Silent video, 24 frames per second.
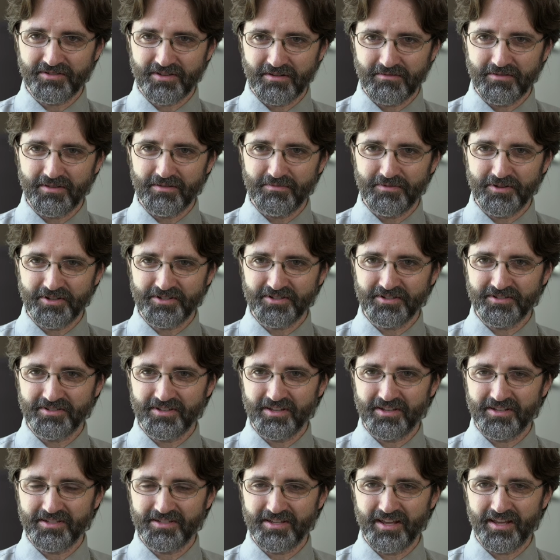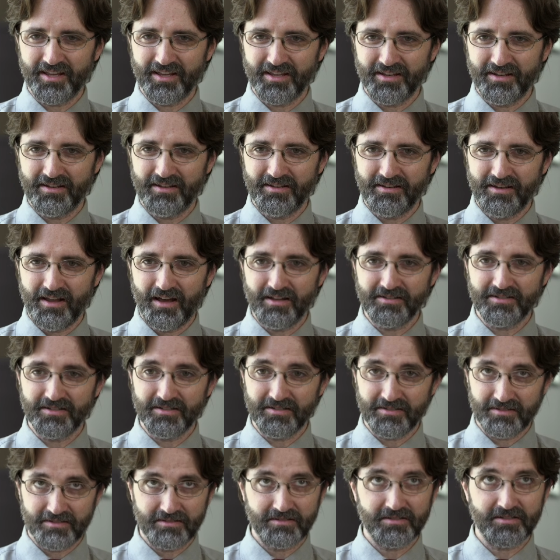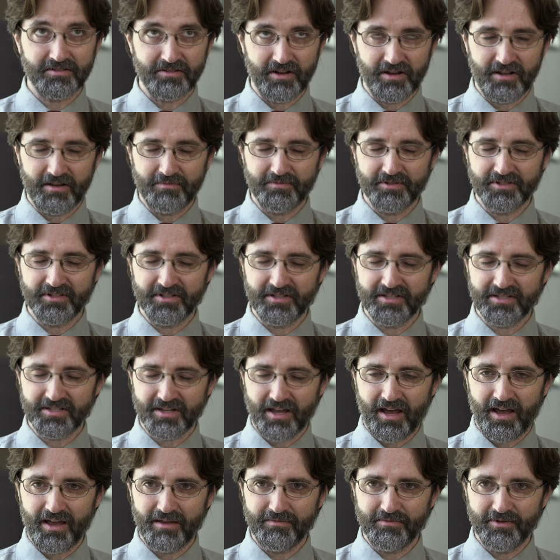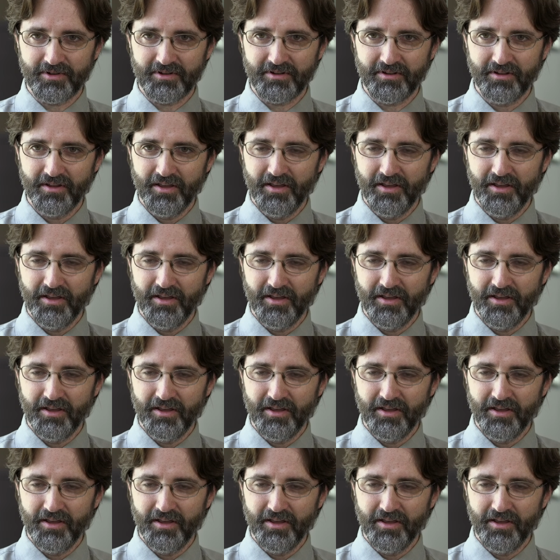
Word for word: some of the pictures that he's taken, not just straight up into the sky, but